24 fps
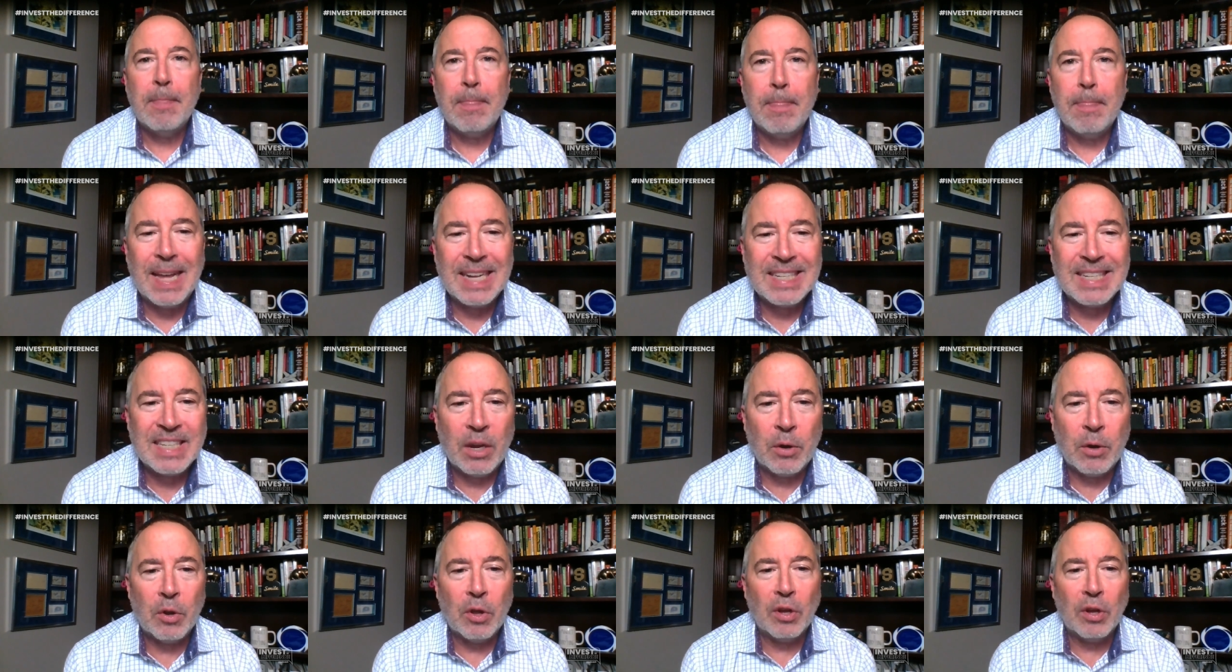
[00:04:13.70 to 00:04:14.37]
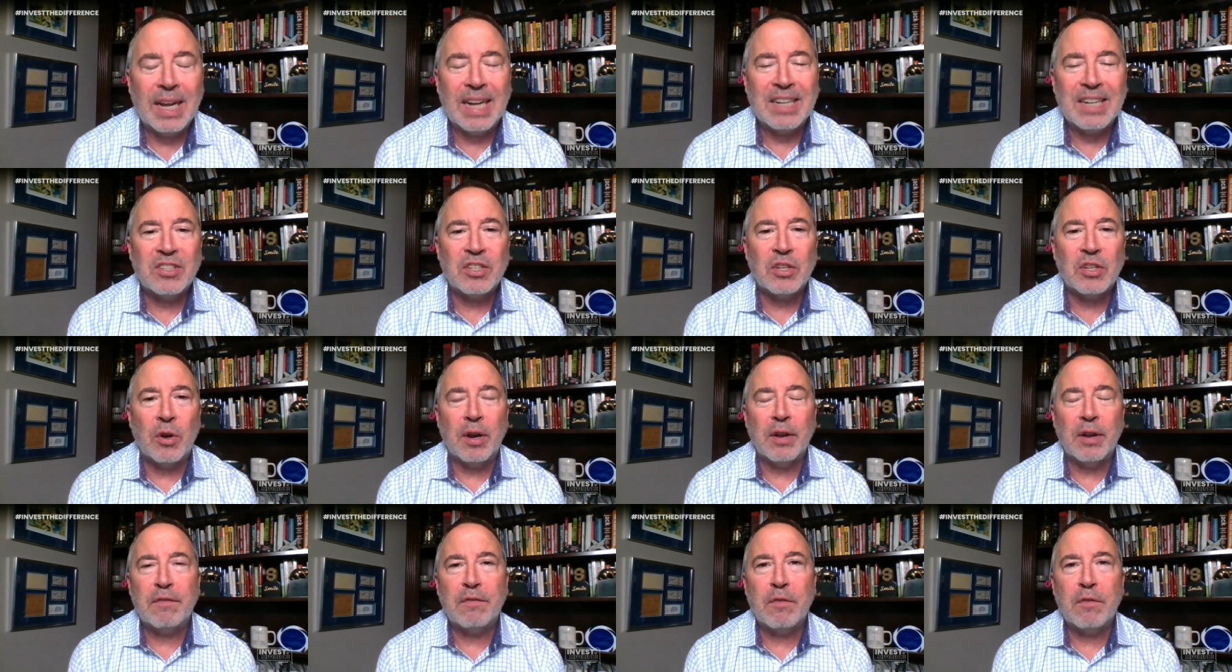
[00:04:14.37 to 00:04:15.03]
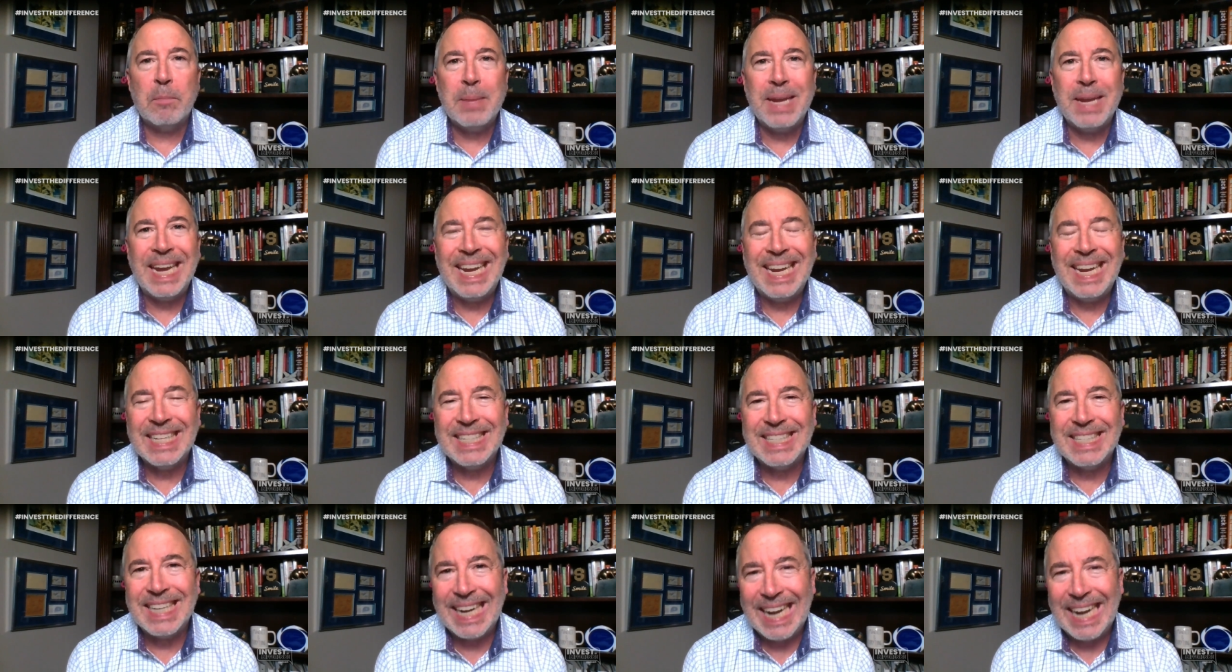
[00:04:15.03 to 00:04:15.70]
that's how it all got started for me.
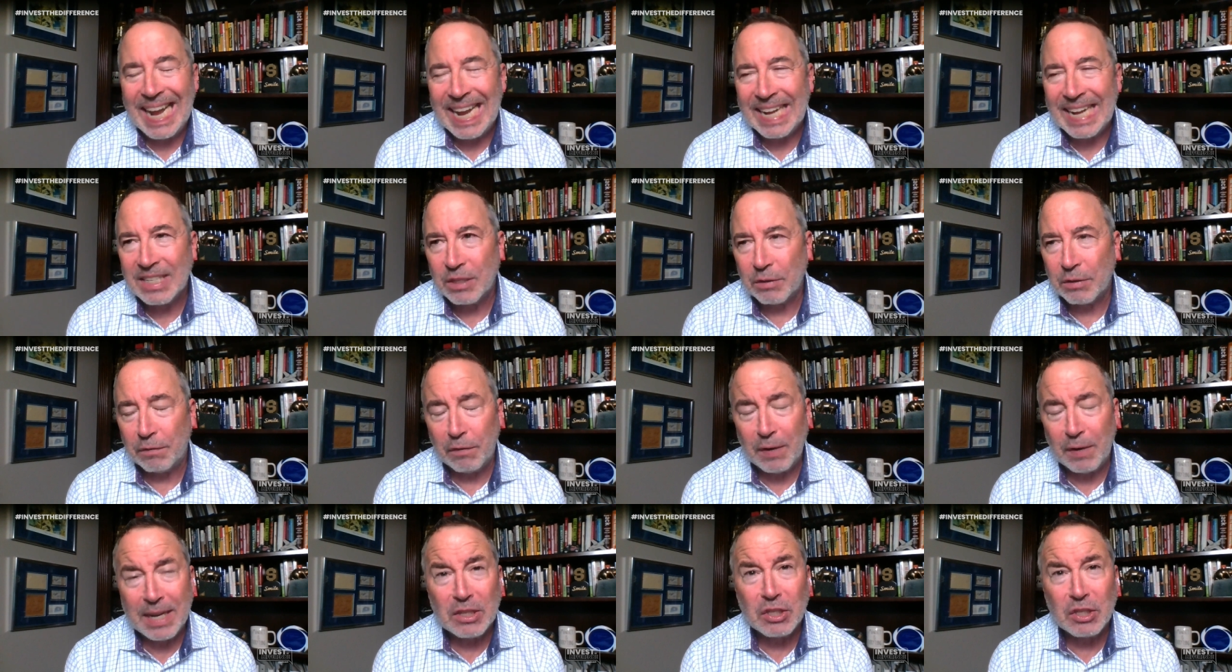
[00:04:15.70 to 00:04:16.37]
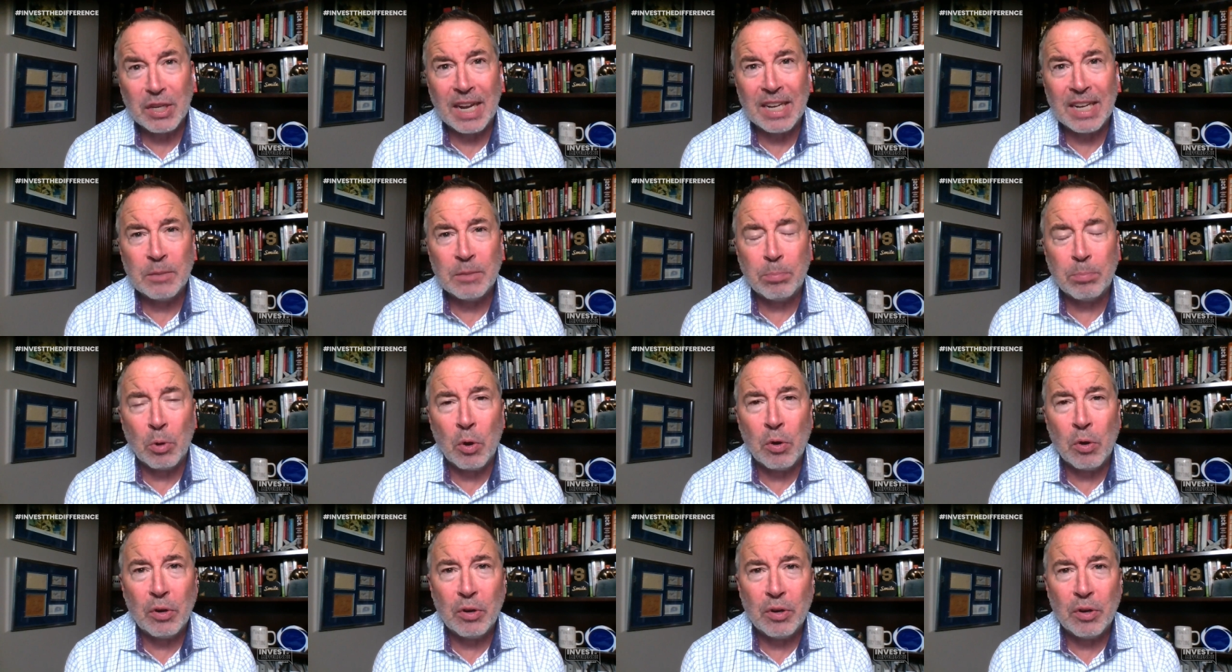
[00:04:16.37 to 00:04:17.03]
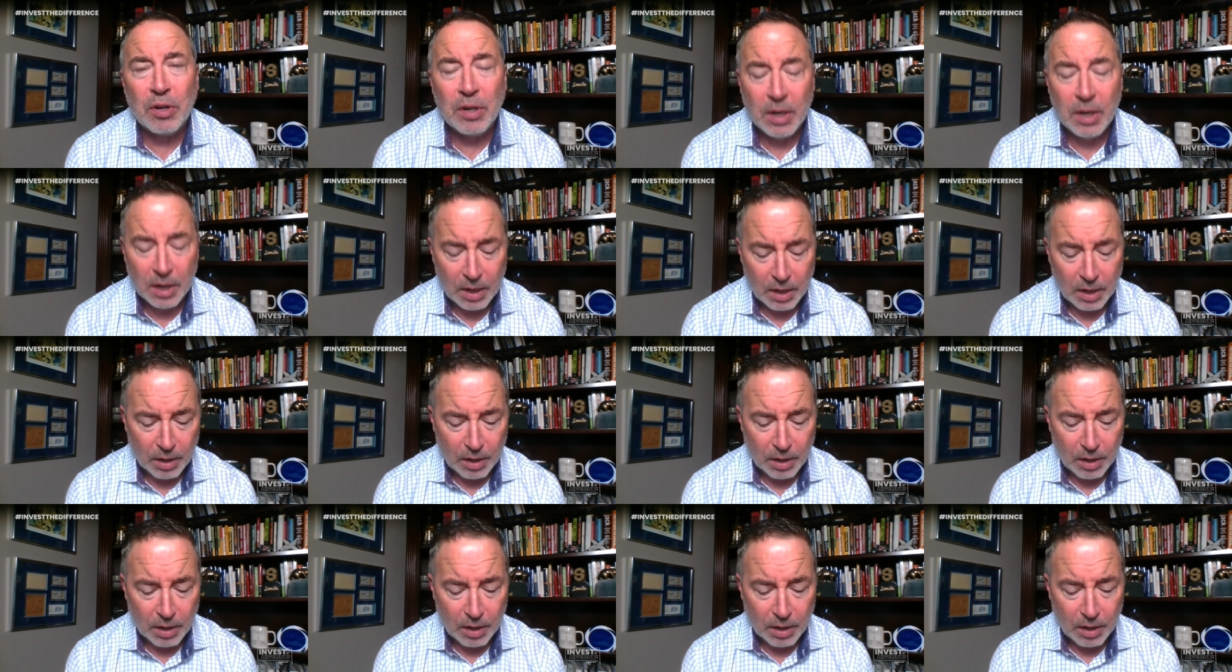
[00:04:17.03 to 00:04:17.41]
And today, as yeah. a franchise broker,